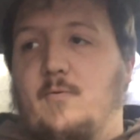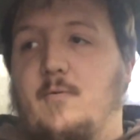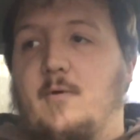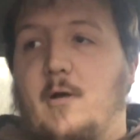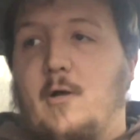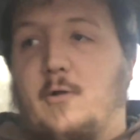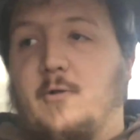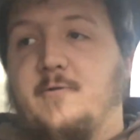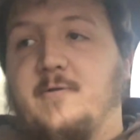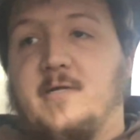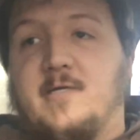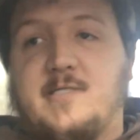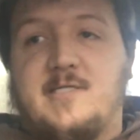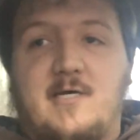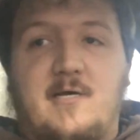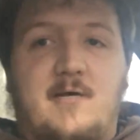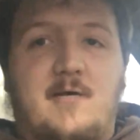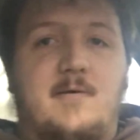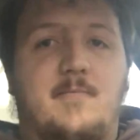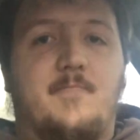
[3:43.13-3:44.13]
holding us
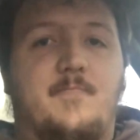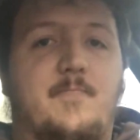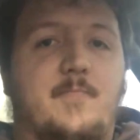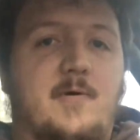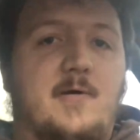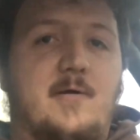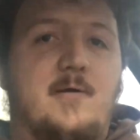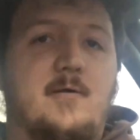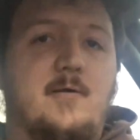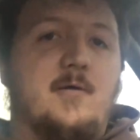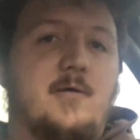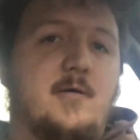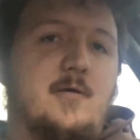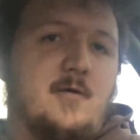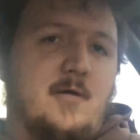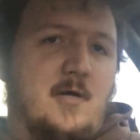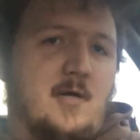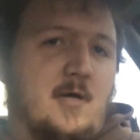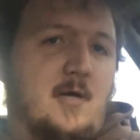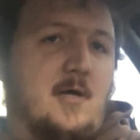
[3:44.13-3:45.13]
up, but
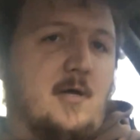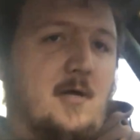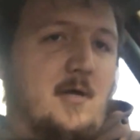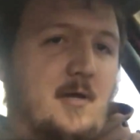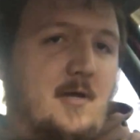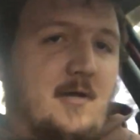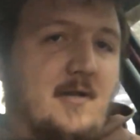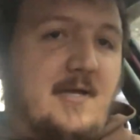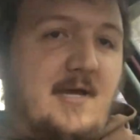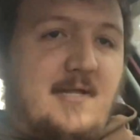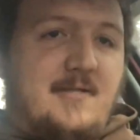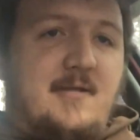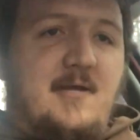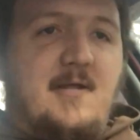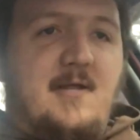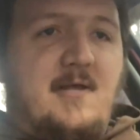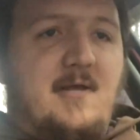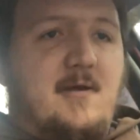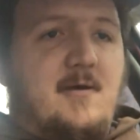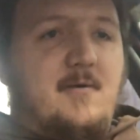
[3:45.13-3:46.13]
got
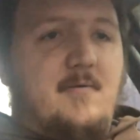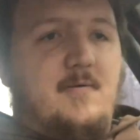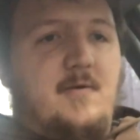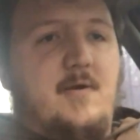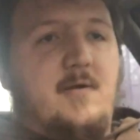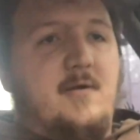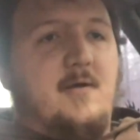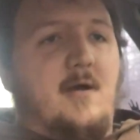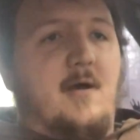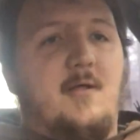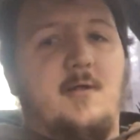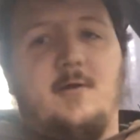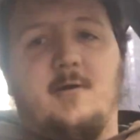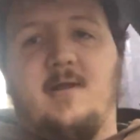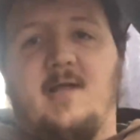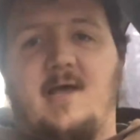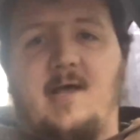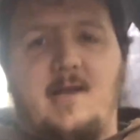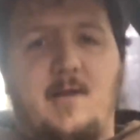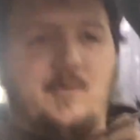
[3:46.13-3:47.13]
that out. Other than
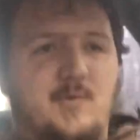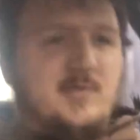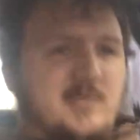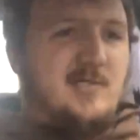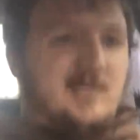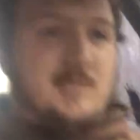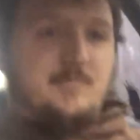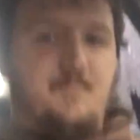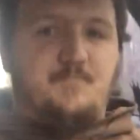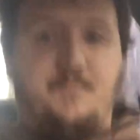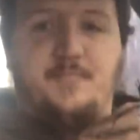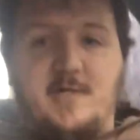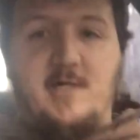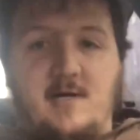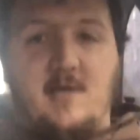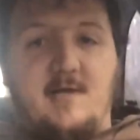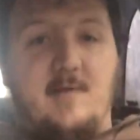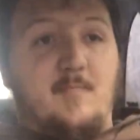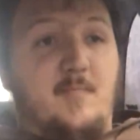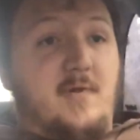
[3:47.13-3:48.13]
that, it was just
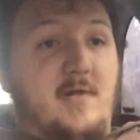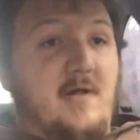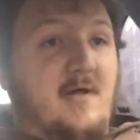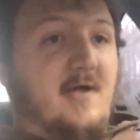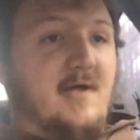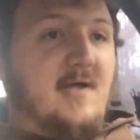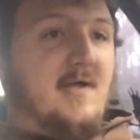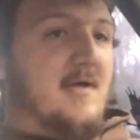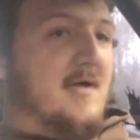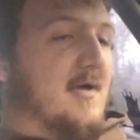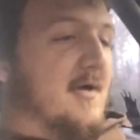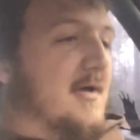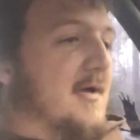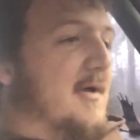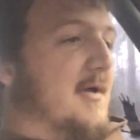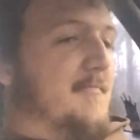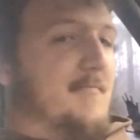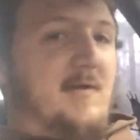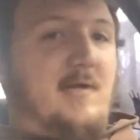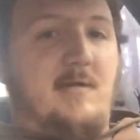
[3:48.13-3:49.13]
plug and play.
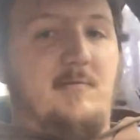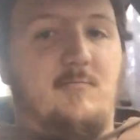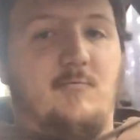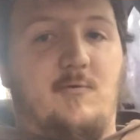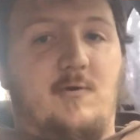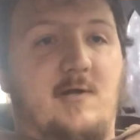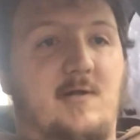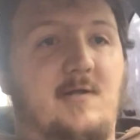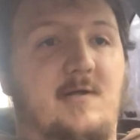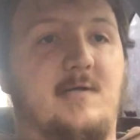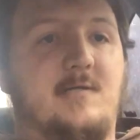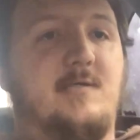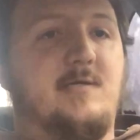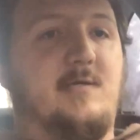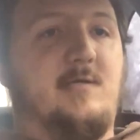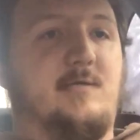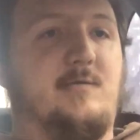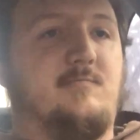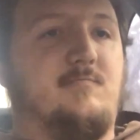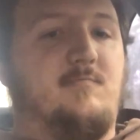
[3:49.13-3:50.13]
I mean, really
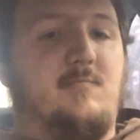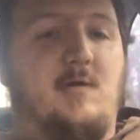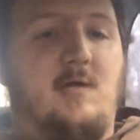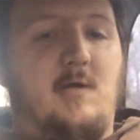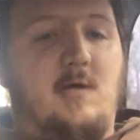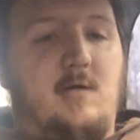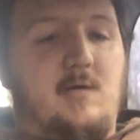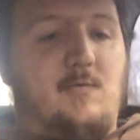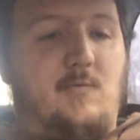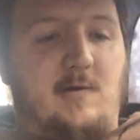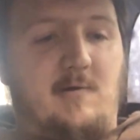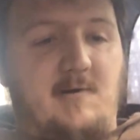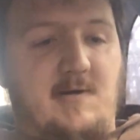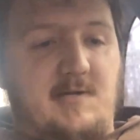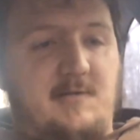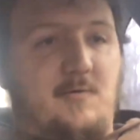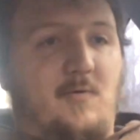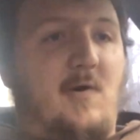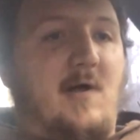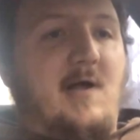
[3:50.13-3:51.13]
just, we
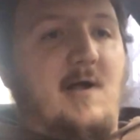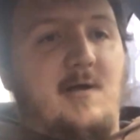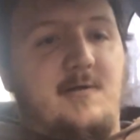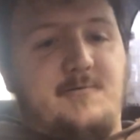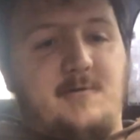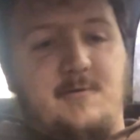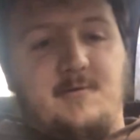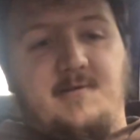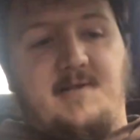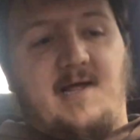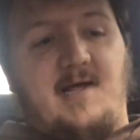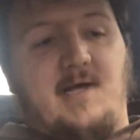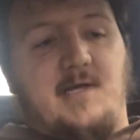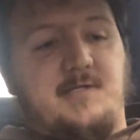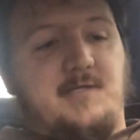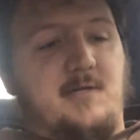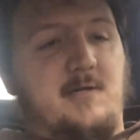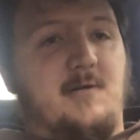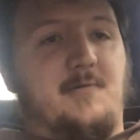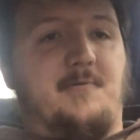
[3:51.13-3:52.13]
ran the wire through the dash
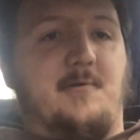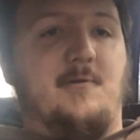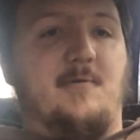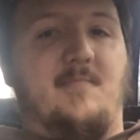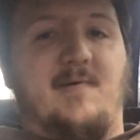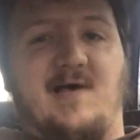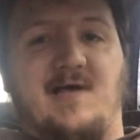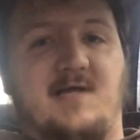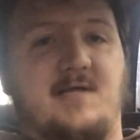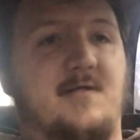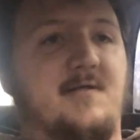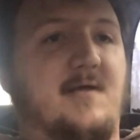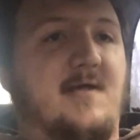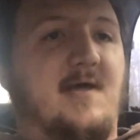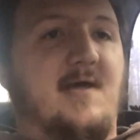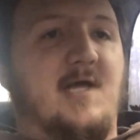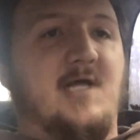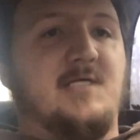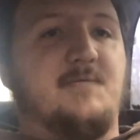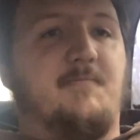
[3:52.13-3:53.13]
here, through the back of the
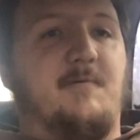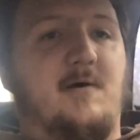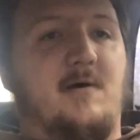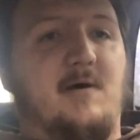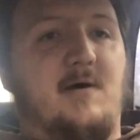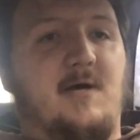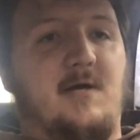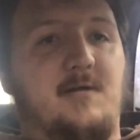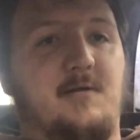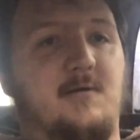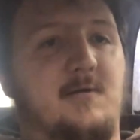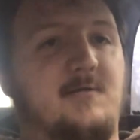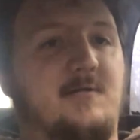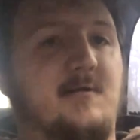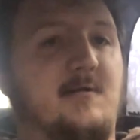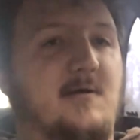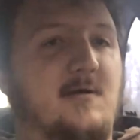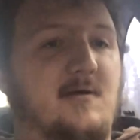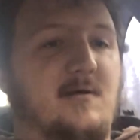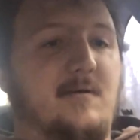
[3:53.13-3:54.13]
gauge pod, hooked
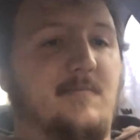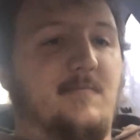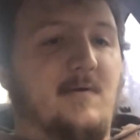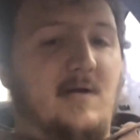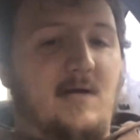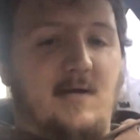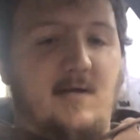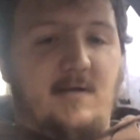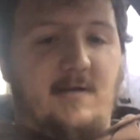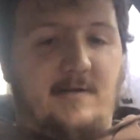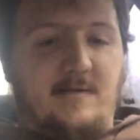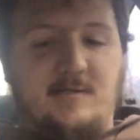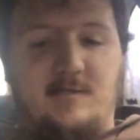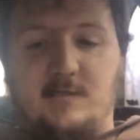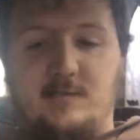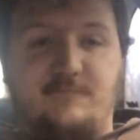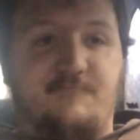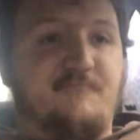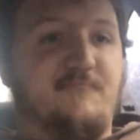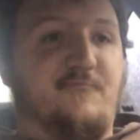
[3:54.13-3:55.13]
it up, and
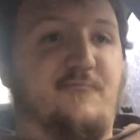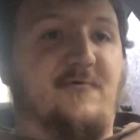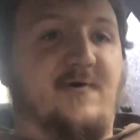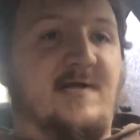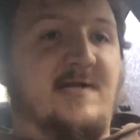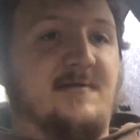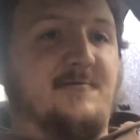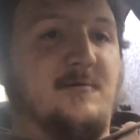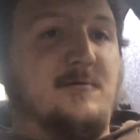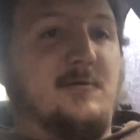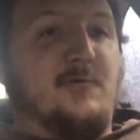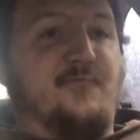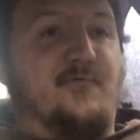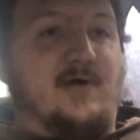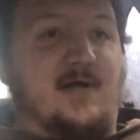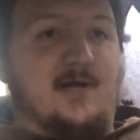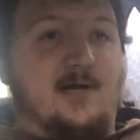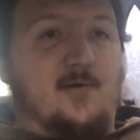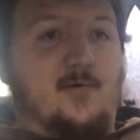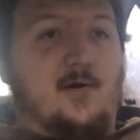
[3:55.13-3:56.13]
just fed it through the
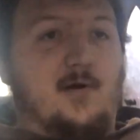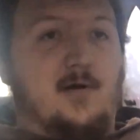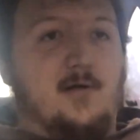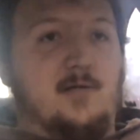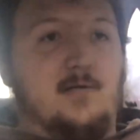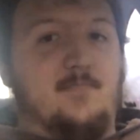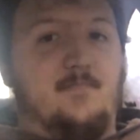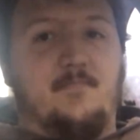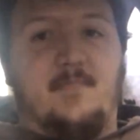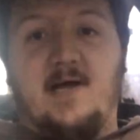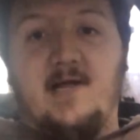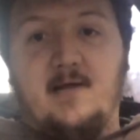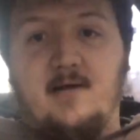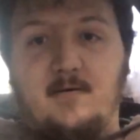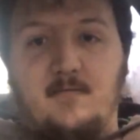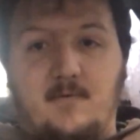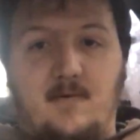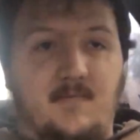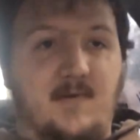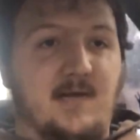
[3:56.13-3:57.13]
firewall, and
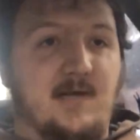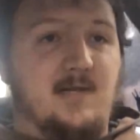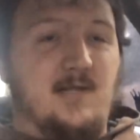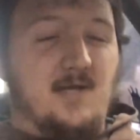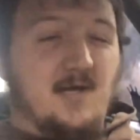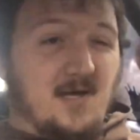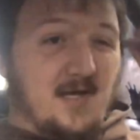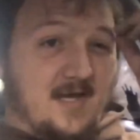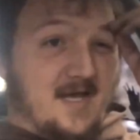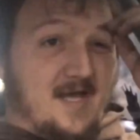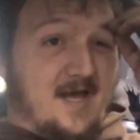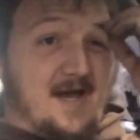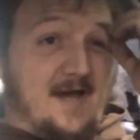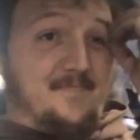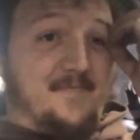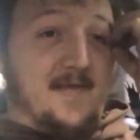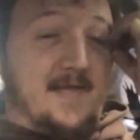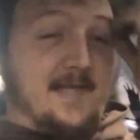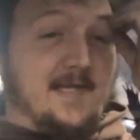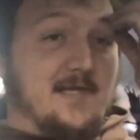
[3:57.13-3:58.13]
bam. I mean, I
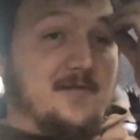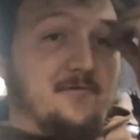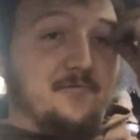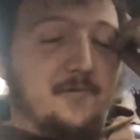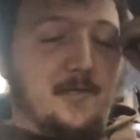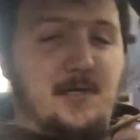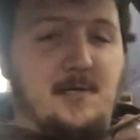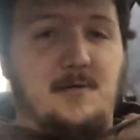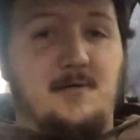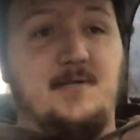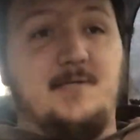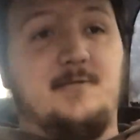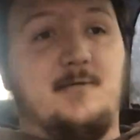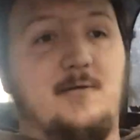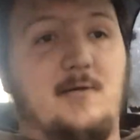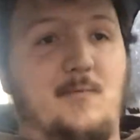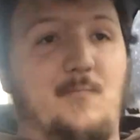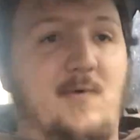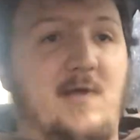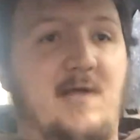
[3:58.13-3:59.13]
think it literally
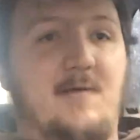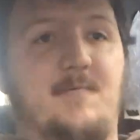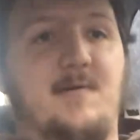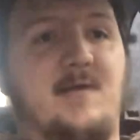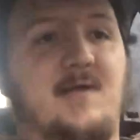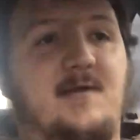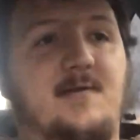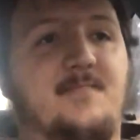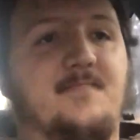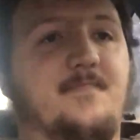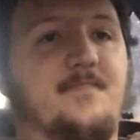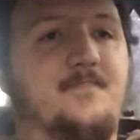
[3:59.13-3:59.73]
took maybe